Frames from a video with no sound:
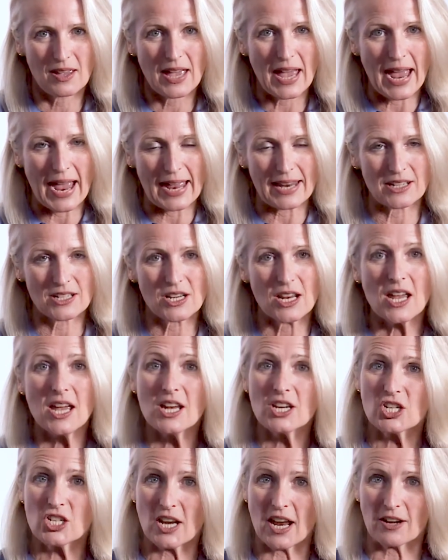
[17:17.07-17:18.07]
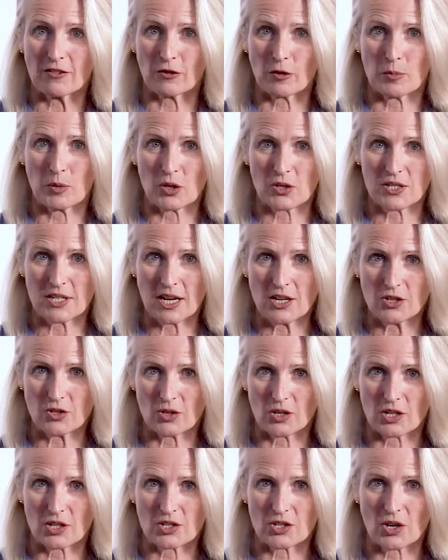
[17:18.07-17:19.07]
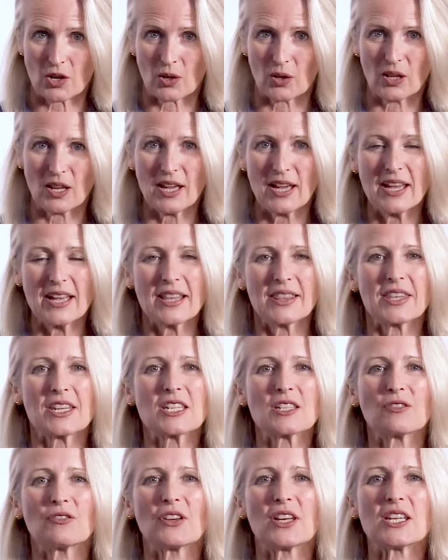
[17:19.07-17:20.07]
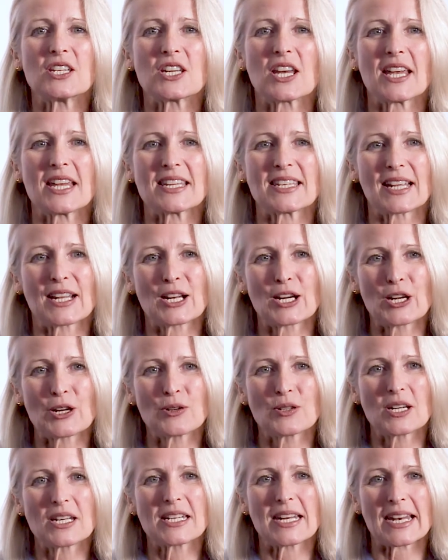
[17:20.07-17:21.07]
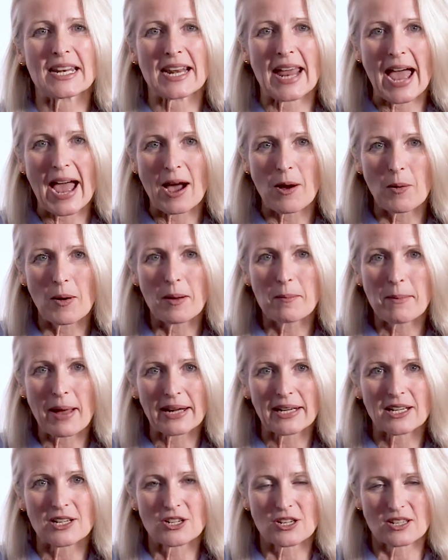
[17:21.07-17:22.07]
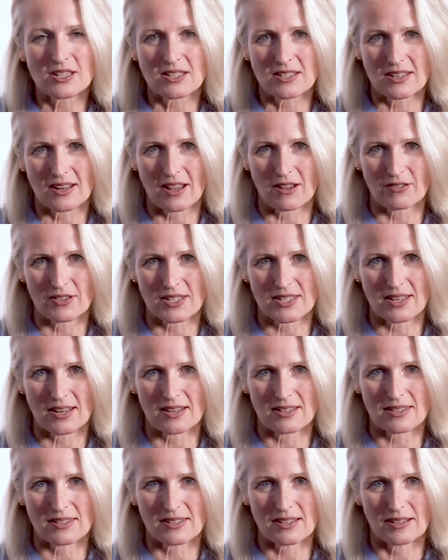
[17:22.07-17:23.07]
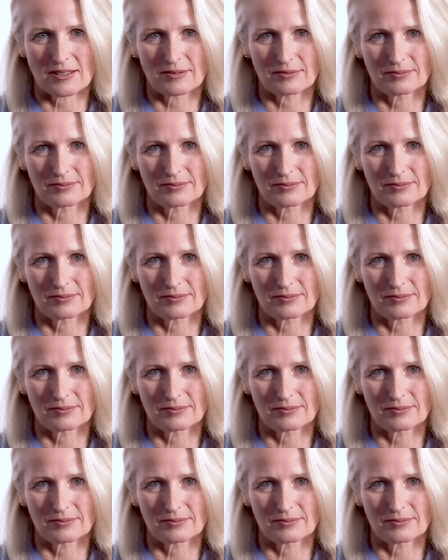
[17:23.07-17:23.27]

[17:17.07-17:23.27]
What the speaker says: And, shared from your central control, this feature is included in our managed services.